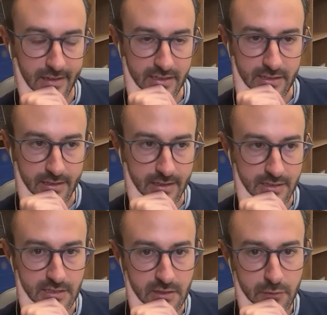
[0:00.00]

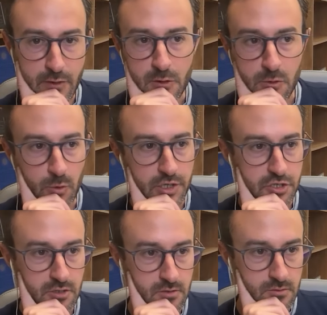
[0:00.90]
It's a difficult
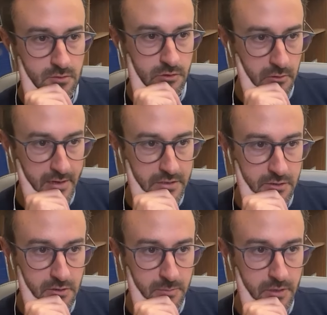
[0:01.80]
question to
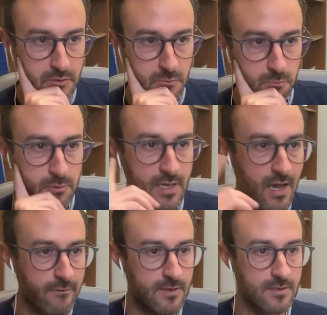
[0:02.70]
answer because
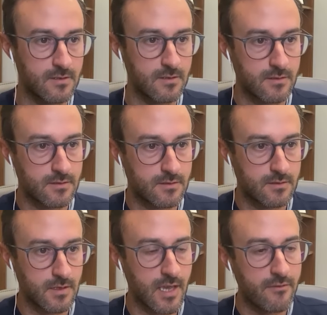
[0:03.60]

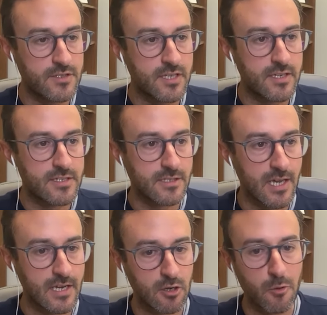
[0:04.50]
I haven't seen a
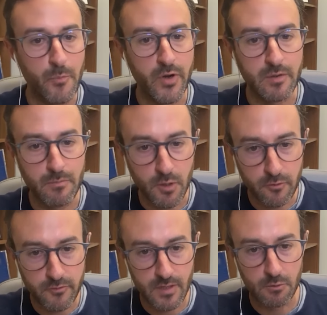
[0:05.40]
study comparing
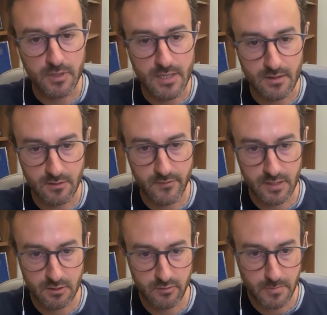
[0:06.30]
both and looking at the
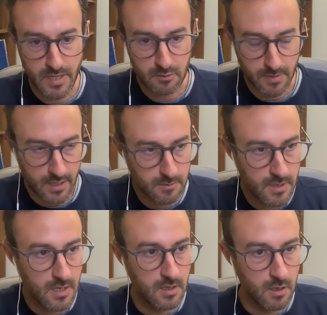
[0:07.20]
effect of the microbiome.